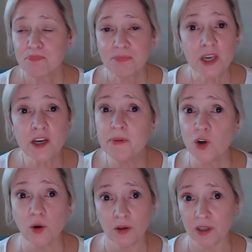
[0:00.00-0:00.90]
He could be
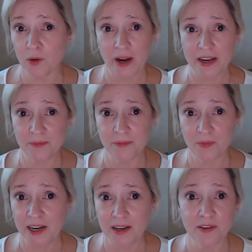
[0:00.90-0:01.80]
totally right,
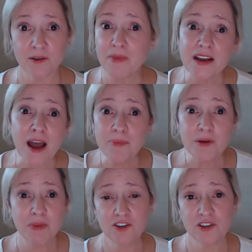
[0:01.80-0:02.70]
right? There may not be
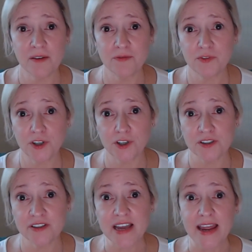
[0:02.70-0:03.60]
much left for her to
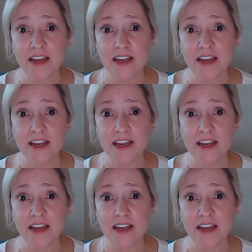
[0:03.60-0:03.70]
say.